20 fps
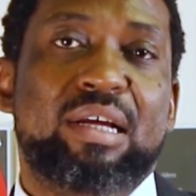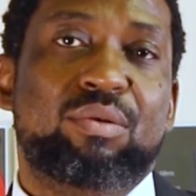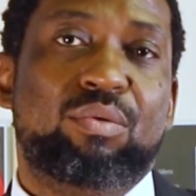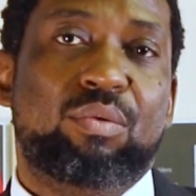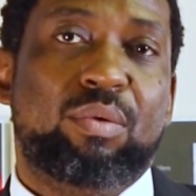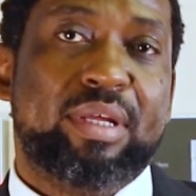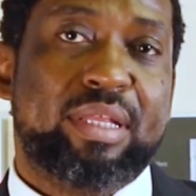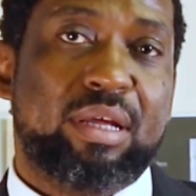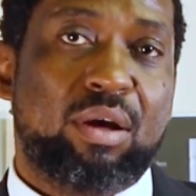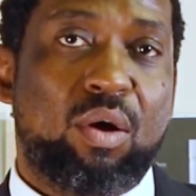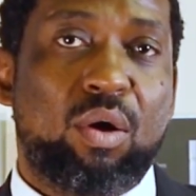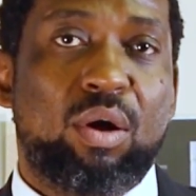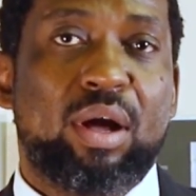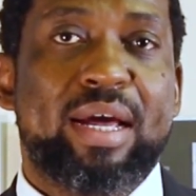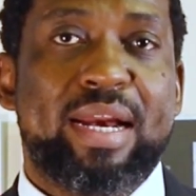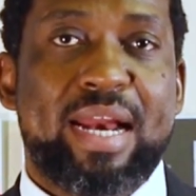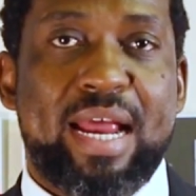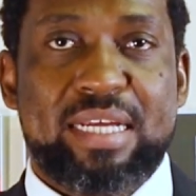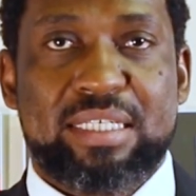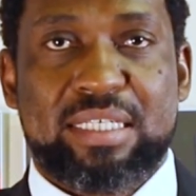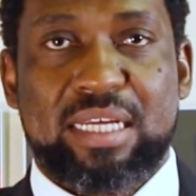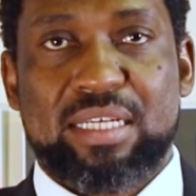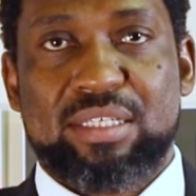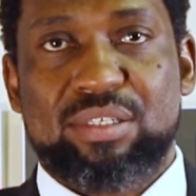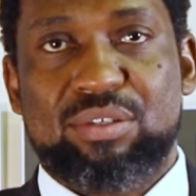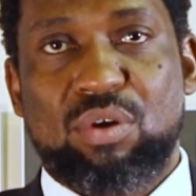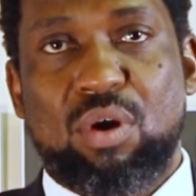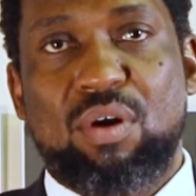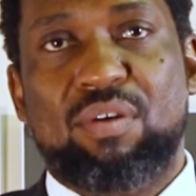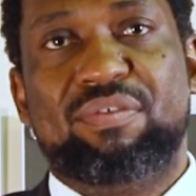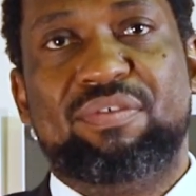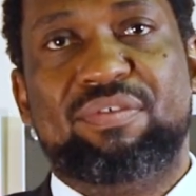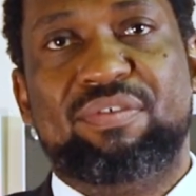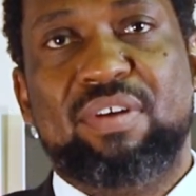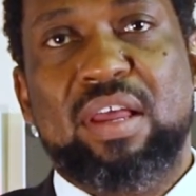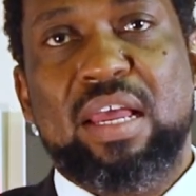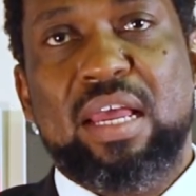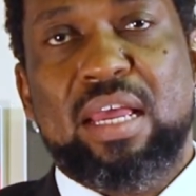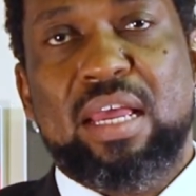who are the organizers of